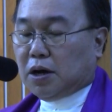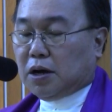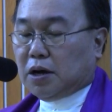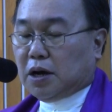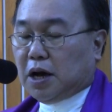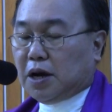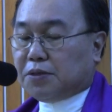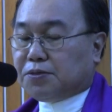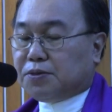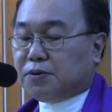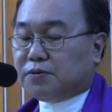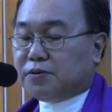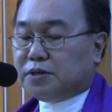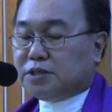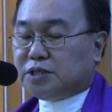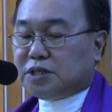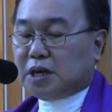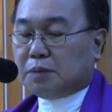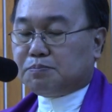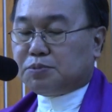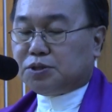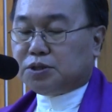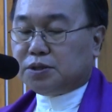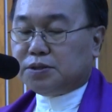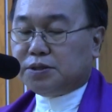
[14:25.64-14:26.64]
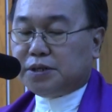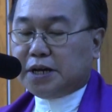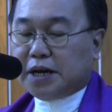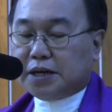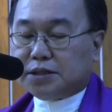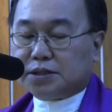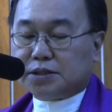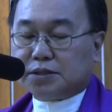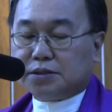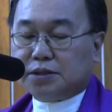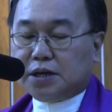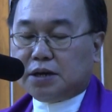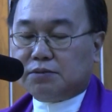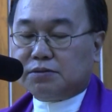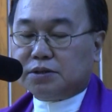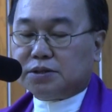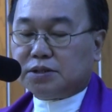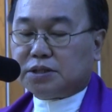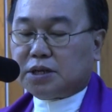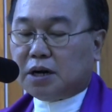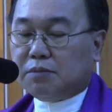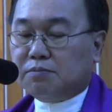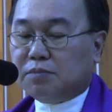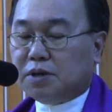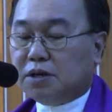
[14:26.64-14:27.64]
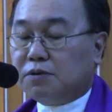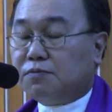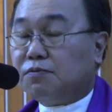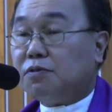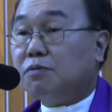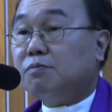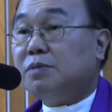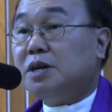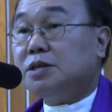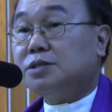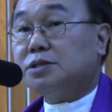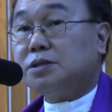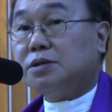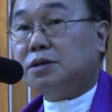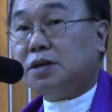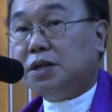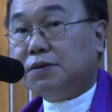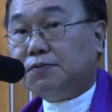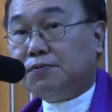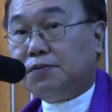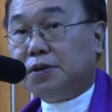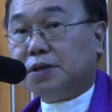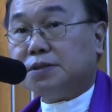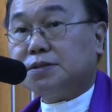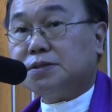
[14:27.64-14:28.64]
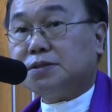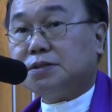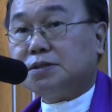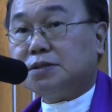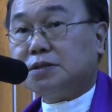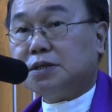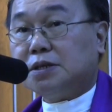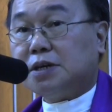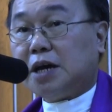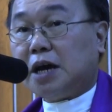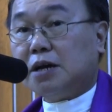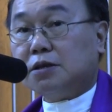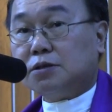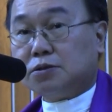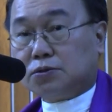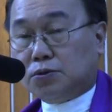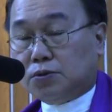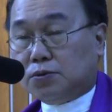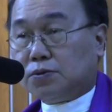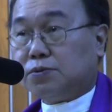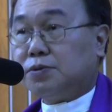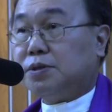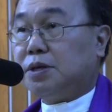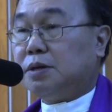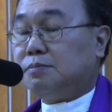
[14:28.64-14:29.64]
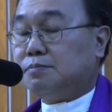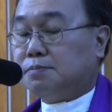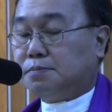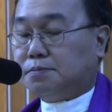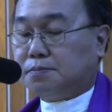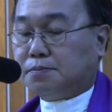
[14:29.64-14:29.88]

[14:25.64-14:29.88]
At the reception desk, there were some information leaflets, and I took them.